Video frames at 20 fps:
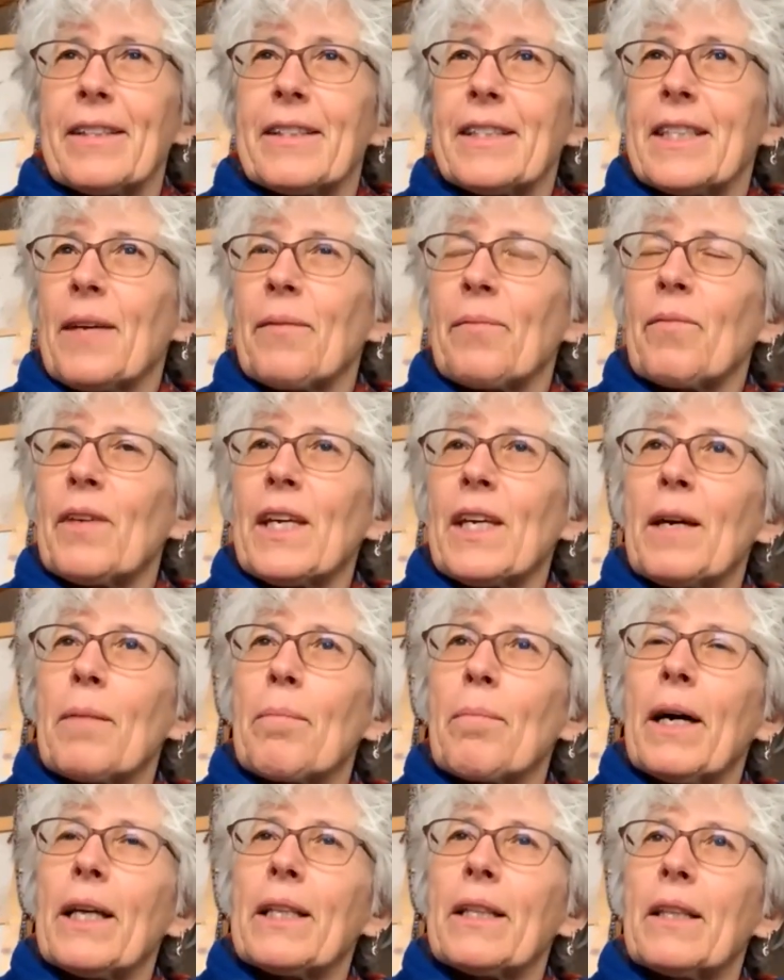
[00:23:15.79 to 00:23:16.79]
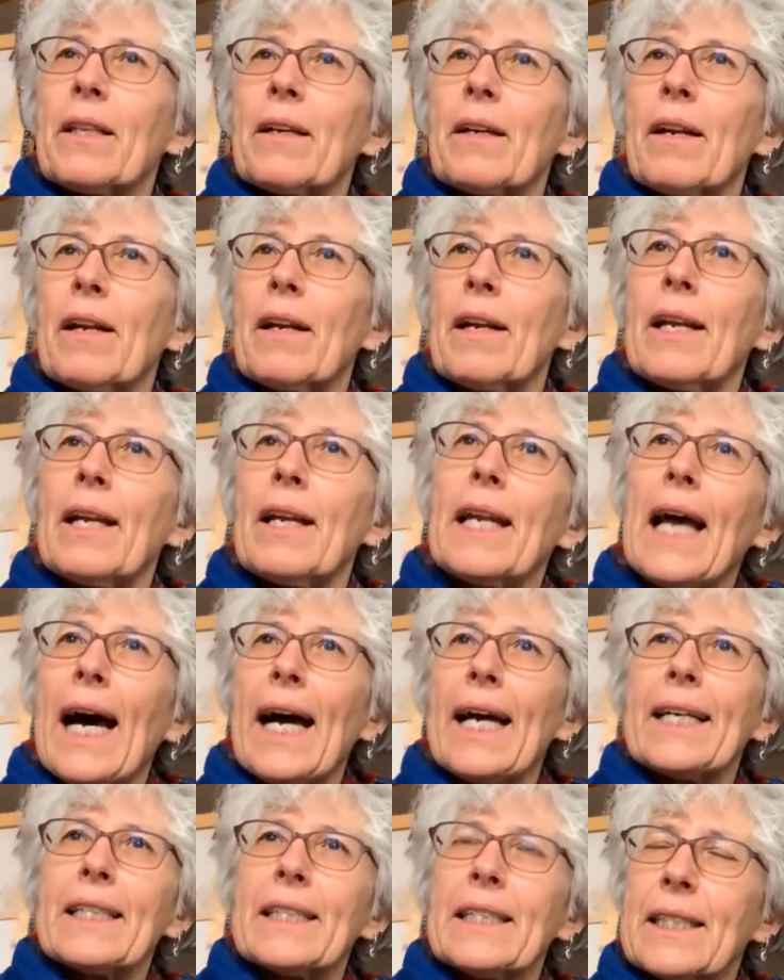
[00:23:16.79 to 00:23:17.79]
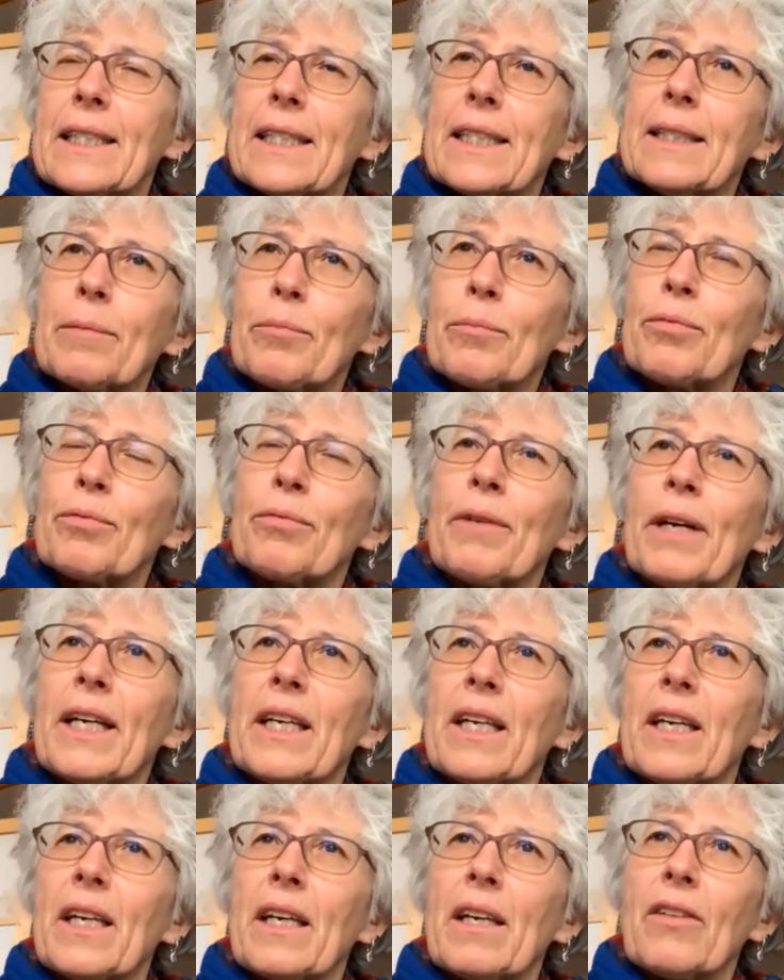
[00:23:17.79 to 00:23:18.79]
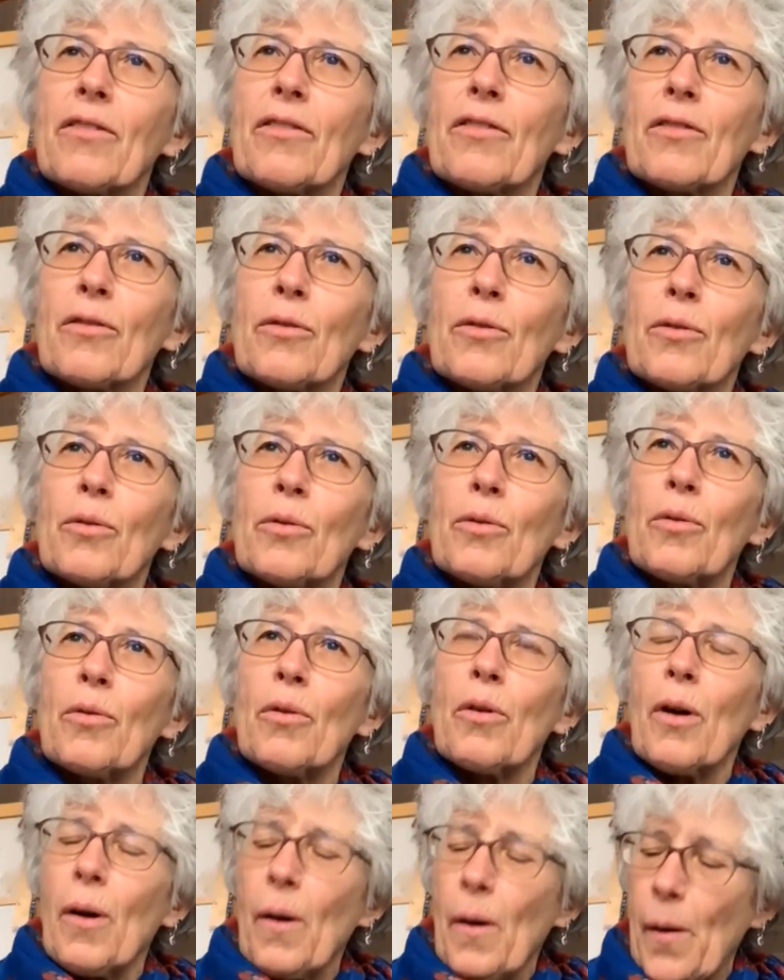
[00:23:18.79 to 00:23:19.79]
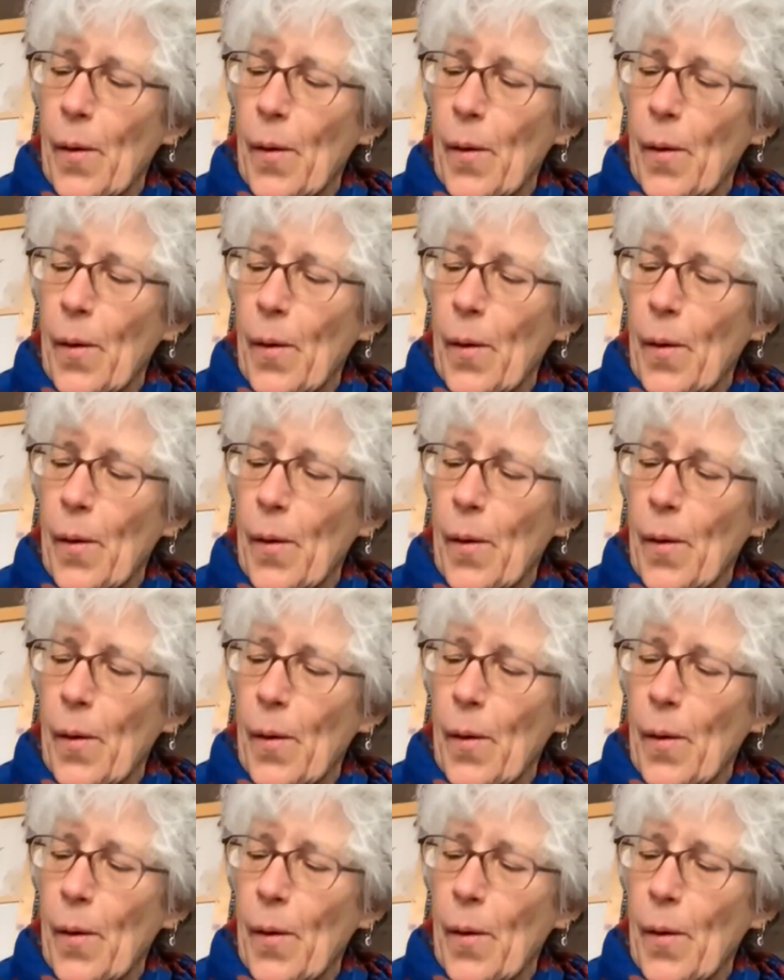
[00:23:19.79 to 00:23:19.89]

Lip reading: Something about the light breaking through,